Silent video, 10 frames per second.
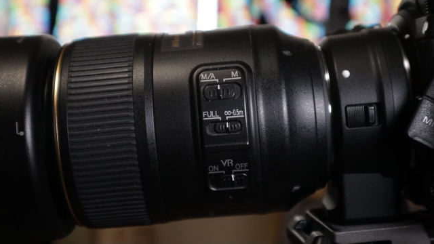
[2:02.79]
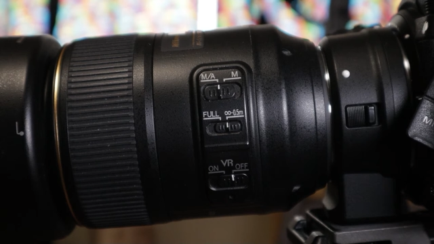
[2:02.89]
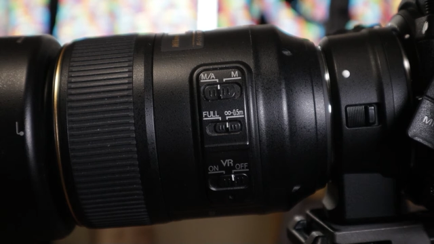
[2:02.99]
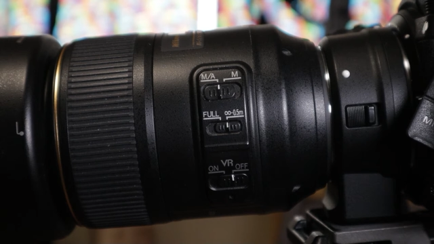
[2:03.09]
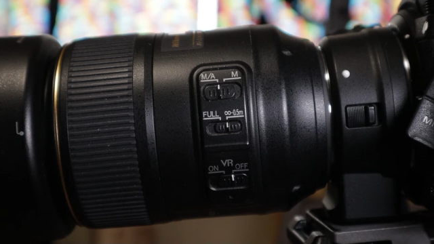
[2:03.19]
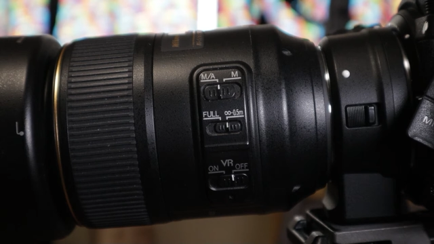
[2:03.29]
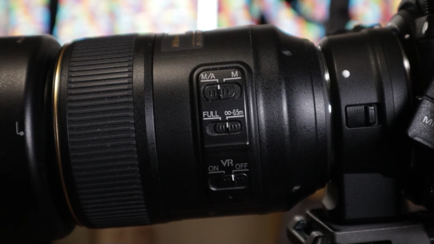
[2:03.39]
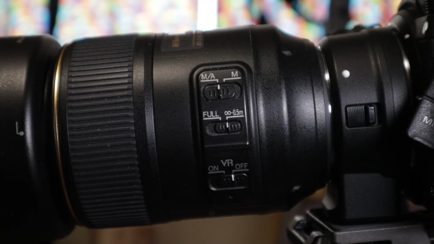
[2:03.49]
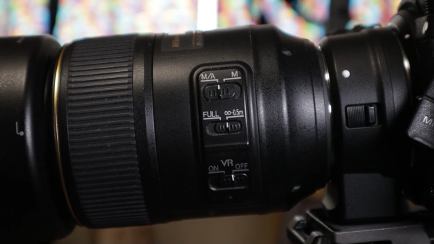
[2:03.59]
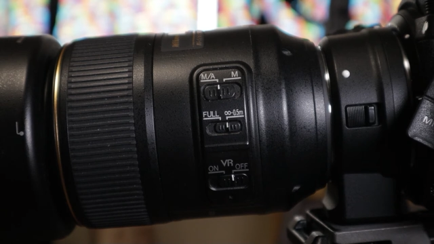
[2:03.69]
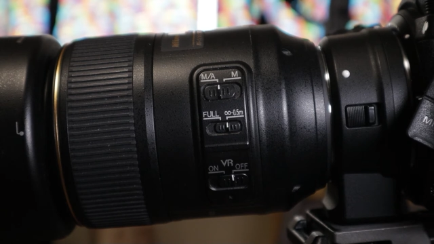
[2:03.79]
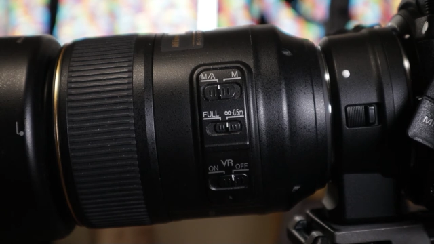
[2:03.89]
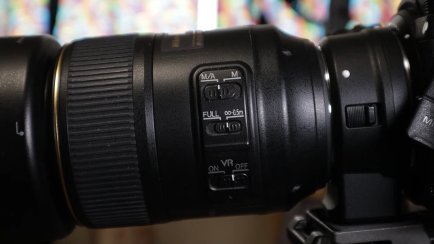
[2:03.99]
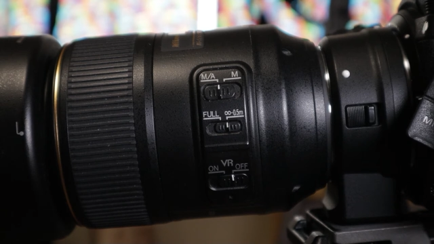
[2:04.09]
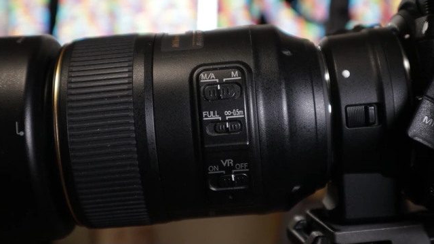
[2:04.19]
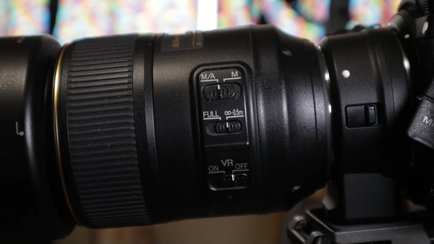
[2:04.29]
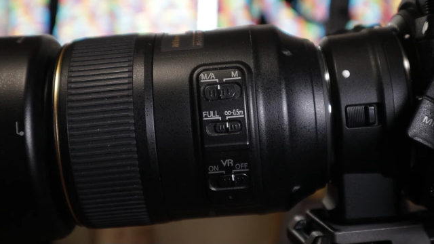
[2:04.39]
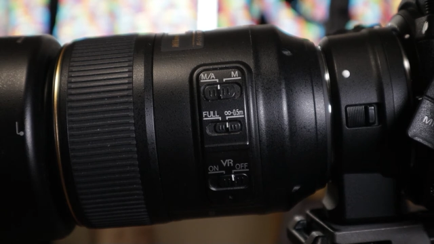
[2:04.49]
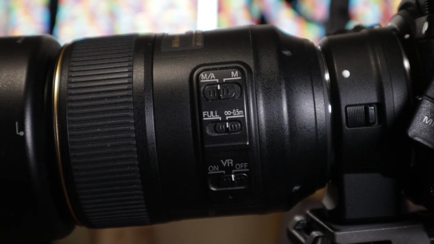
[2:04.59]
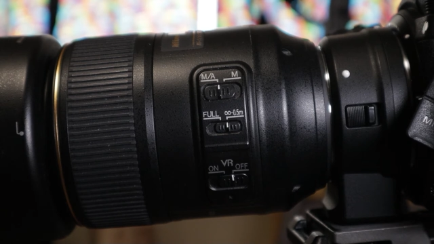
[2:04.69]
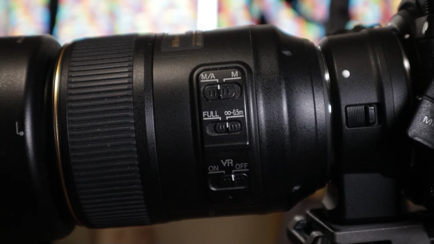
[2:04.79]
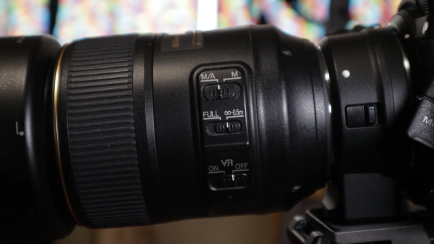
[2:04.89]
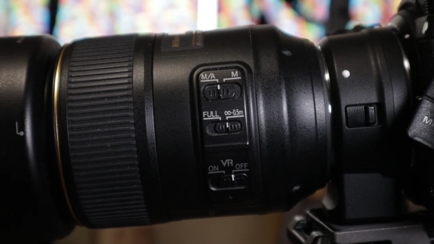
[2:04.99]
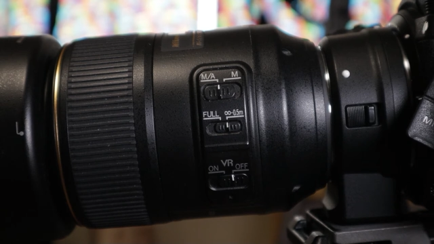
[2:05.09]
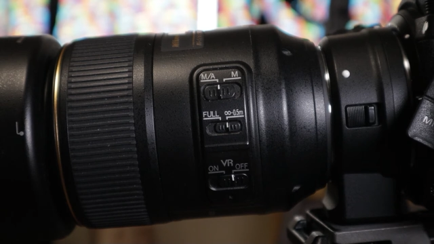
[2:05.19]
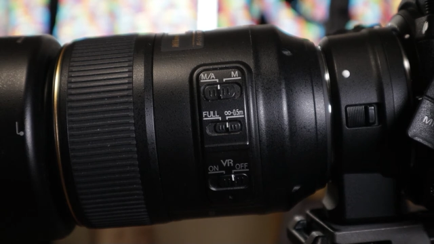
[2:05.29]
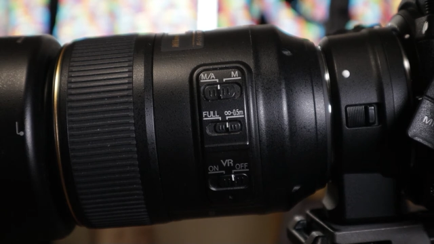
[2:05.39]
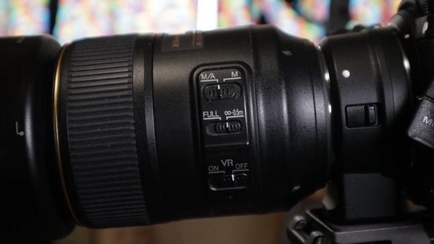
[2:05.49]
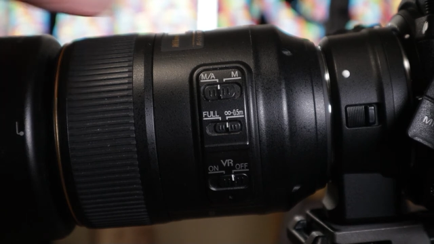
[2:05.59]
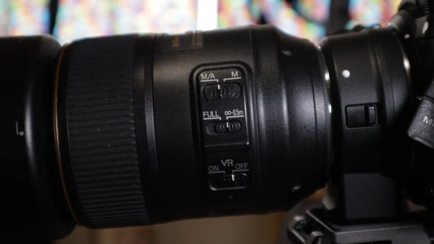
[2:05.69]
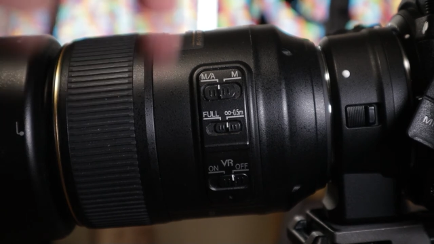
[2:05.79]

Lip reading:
[unreadable: no face in view]